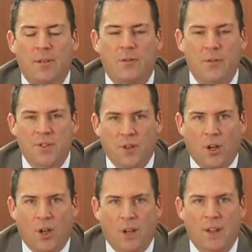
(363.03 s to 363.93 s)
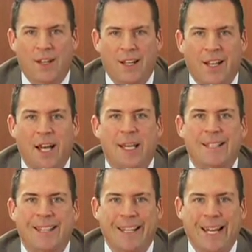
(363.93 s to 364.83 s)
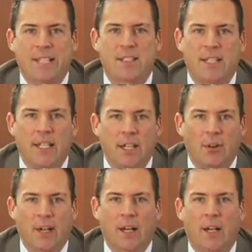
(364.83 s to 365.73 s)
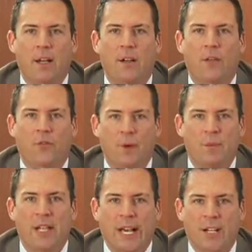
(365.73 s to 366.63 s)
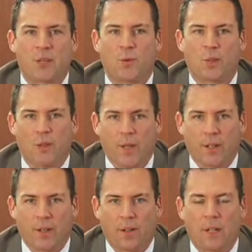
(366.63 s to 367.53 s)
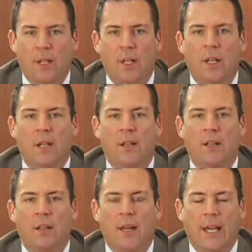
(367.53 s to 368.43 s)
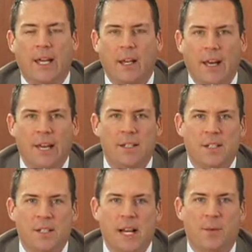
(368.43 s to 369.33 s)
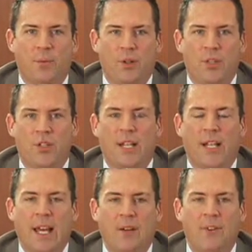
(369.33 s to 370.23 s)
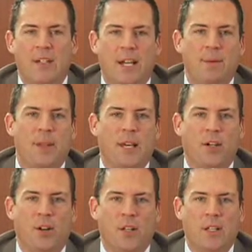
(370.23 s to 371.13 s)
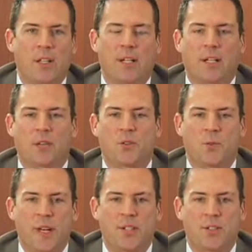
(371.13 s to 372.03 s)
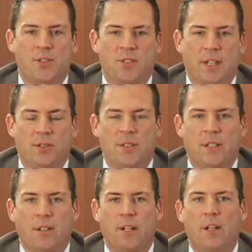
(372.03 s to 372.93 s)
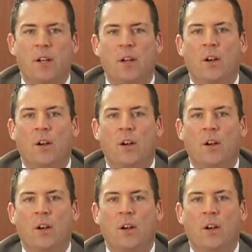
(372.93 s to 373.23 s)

First of all, the client likes hearing from the actual lawyer. A client does not appreciate every time they call in, it goes right to your secretary,